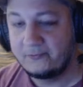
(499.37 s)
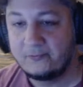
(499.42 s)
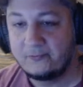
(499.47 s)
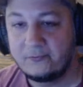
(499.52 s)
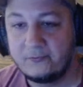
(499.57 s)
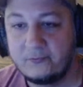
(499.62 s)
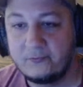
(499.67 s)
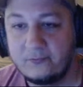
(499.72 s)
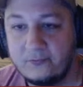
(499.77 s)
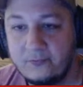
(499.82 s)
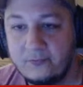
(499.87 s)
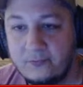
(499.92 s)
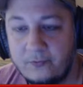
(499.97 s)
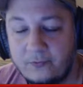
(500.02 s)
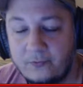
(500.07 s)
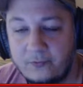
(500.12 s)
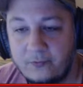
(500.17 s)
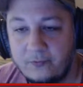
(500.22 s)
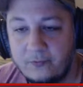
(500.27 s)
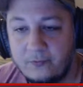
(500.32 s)

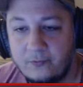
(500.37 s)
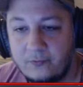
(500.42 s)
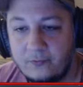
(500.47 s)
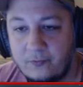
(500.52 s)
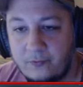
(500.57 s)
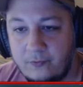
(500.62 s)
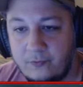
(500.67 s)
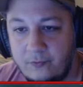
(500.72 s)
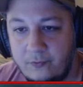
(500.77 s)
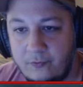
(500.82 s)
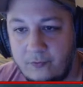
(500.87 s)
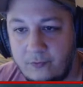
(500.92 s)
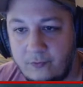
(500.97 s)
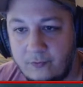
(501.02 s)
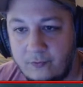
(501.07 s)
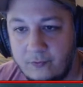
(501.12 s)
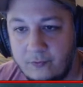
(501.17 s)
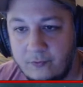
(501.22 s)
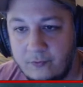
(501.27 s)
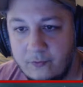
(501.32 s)

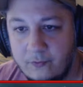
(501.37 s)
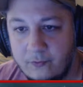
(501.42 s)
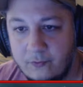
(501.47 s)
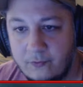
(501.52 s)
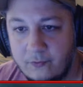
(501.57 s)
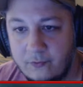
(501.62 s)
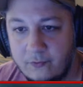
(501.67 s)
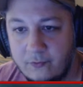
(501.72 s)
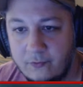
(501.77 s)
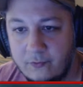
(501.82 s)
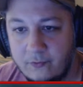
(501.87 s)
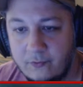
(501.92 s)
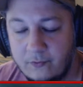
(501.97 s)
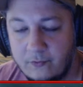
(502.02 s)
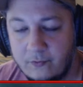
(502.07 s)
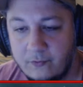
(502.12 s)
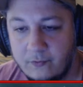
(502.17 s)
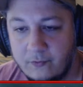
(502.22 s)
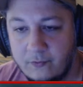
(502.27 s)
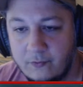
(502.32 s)

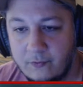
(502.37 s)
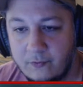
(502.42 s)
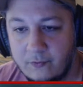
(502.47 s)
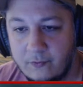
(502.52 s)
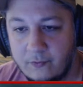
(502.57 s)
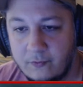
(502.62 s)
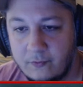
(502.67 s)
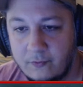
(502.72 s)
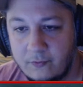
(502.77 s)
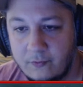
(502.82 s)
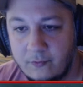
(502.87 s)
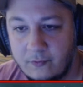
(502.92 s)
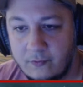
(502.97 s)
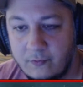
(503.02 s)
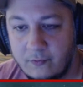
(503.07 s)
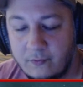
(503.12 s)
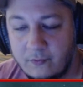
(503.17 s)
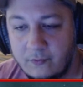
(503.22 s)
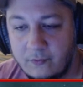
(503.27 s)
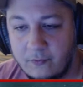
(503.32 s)

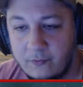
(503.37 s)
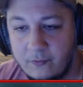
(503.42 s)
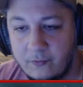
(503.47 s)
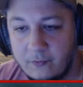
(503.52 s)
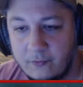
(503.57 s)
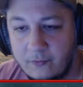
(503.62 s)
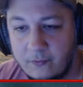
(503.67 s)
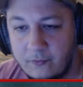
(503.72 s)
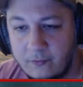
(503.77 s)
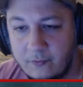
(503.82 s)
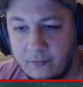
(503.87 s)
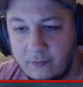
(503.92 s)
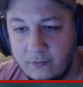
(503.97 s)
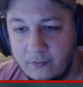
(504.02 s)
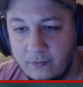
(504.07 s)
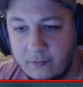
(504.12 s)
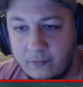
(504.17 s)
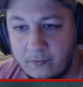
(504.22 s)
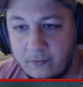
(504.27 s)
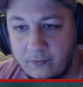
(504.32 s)

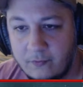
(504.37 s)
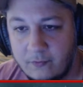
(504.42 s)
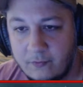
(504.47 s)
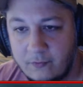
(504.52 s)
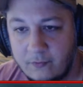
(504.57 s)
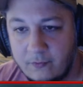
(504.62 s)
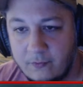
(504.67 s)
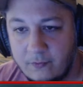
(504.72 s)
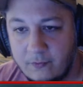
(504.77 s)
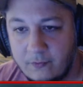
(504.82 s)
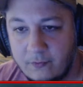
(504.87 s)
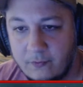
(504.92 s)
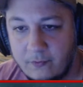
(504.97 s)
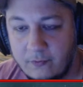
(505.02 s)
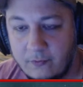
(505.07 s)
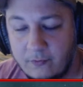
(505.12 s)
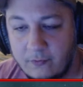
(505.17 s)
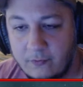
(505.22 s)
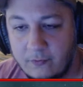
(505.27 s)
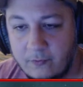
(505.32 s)

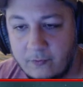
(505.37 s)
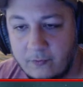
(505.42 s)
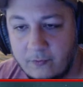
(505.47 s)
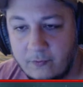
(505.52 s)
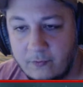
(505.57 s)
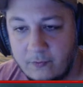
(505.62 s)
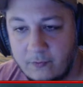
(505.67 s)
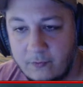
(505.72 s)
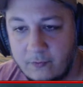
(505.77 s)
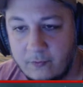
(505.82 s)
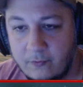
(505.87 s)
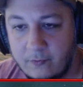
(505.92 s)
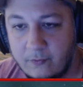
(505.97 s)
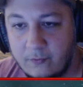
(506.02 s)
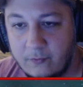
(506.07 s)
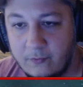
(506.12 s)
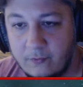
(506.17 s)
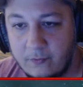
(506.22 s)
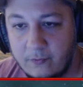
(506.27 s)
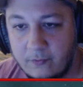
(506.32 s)

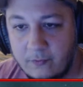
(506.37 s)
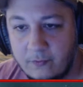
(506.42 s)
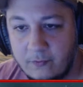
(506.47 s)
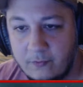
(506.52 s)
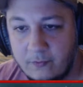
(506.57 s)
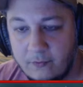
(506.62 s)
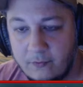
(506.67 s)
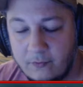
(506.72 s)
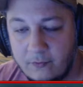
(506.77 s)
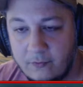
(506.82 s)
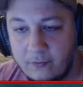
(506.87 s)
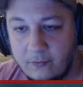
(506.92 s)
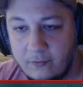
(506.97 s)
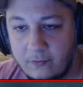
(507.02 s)
Nobody speaks.